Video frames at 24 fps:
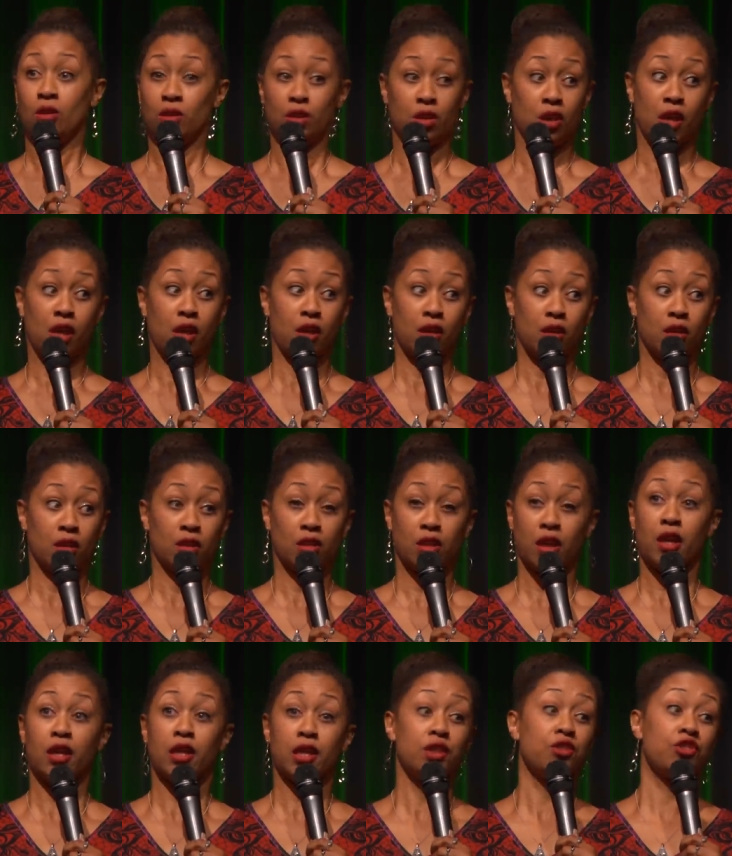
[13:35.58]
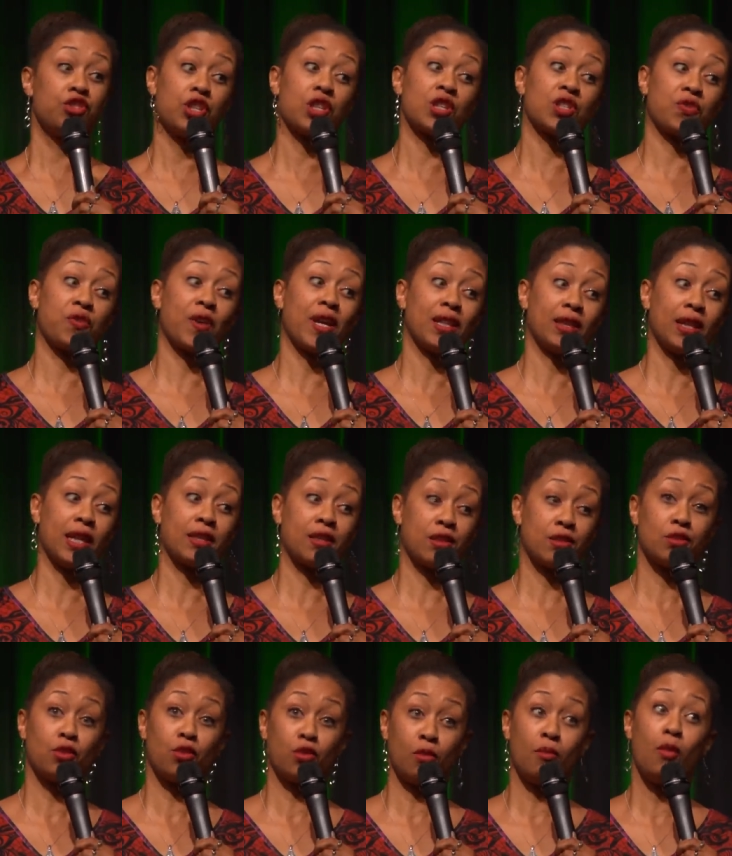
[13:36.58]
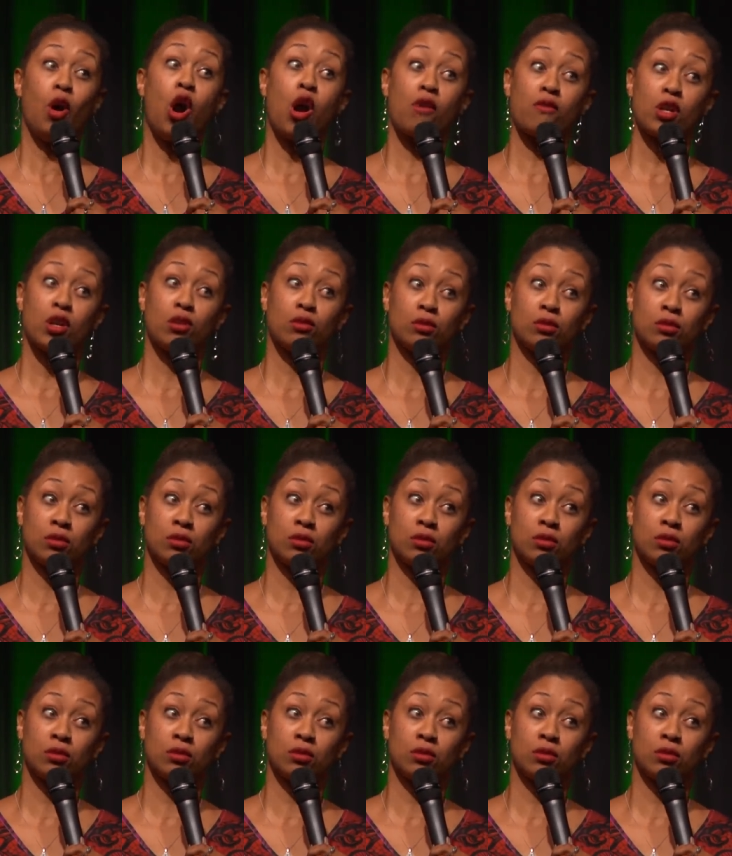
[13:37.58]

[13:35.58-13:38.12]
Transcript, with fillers: Yeah, yeah, these chicks fight like there's no tomorrow.